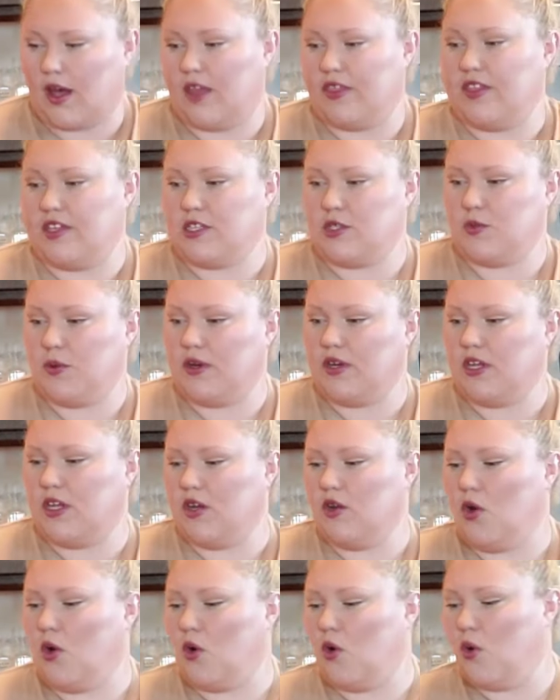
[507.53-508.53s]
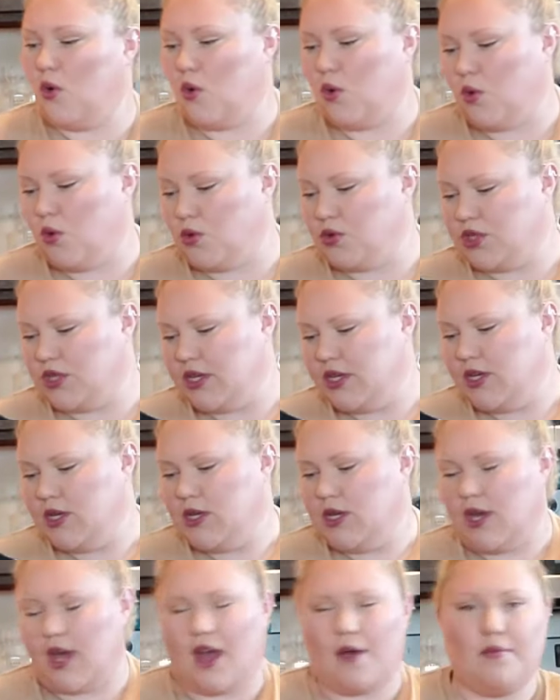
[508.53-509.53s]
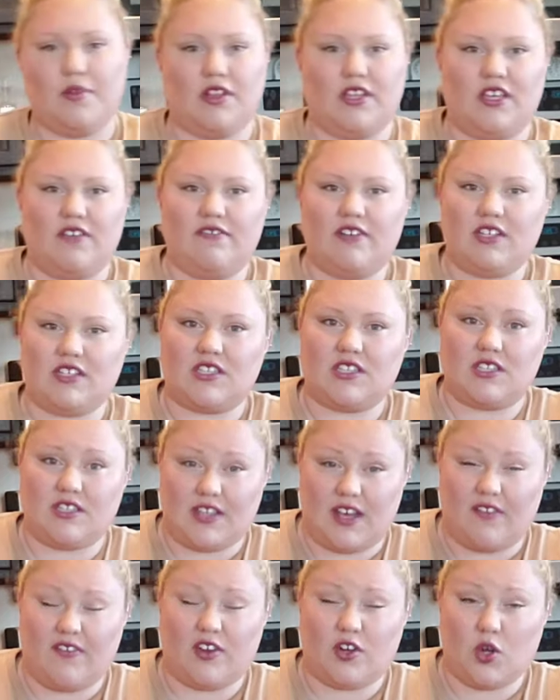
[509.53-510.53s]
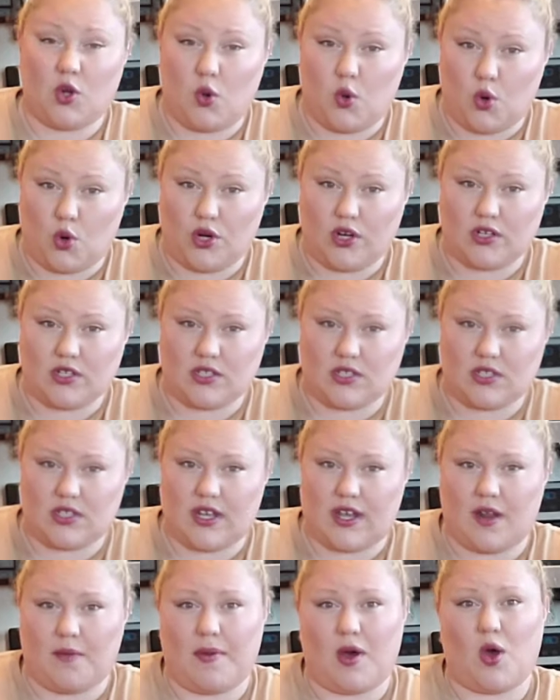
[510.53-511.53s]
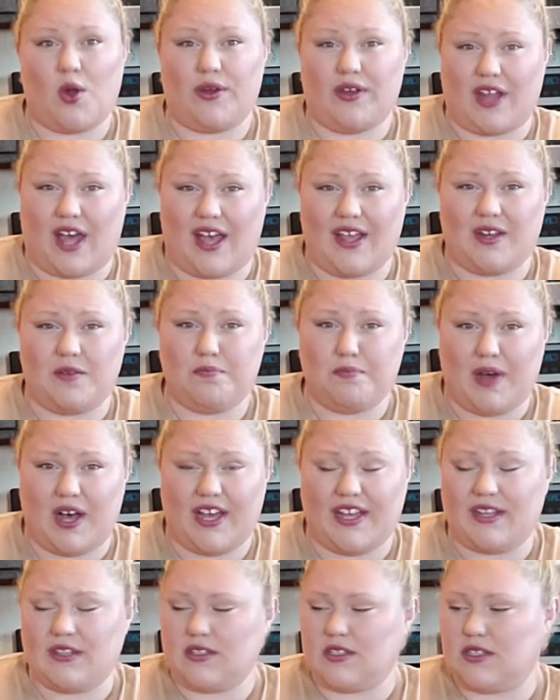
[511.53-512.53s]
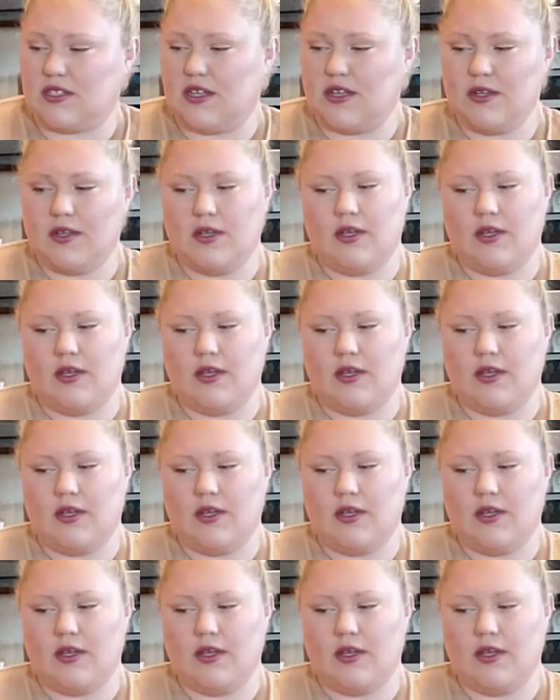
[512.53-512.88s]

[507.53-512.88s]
This one can hold, I believe it's 7 quarts and about 9 pints.